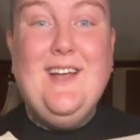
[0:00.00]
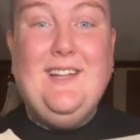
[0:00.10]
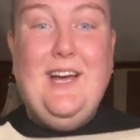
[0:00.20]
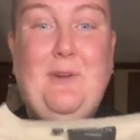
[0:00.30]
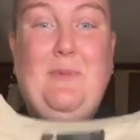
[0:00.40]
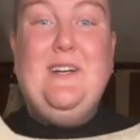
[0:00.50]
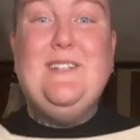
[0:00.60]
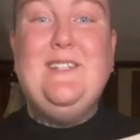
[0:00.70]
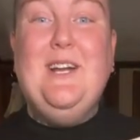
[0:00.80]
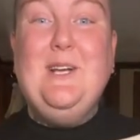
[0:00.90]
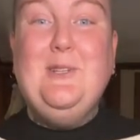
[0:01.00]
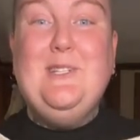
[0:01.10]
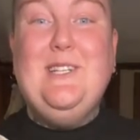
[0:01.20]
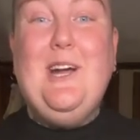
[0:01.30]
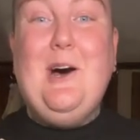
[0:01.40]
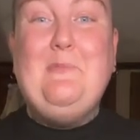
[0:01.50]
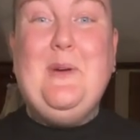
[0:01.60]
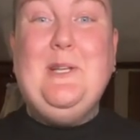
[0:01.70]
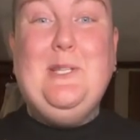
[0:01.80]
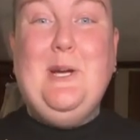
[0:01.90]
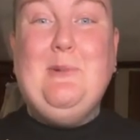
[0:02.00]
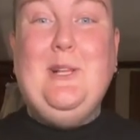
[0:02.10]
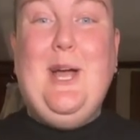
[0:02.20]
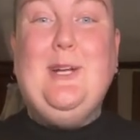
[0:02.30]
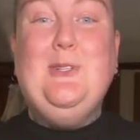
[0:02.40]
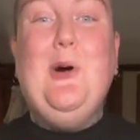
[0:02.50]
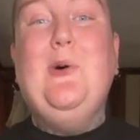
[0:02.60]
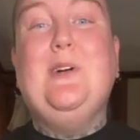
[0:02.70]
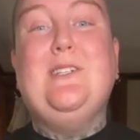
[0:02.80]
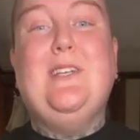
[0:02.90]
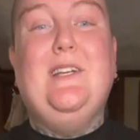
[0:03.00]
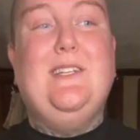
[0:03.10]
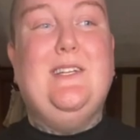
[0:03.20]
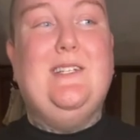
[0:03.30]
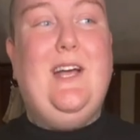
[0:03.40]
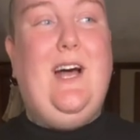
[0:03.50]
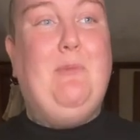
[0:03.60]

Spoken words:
Like, because then I looked it up and they were like, no, it's like this,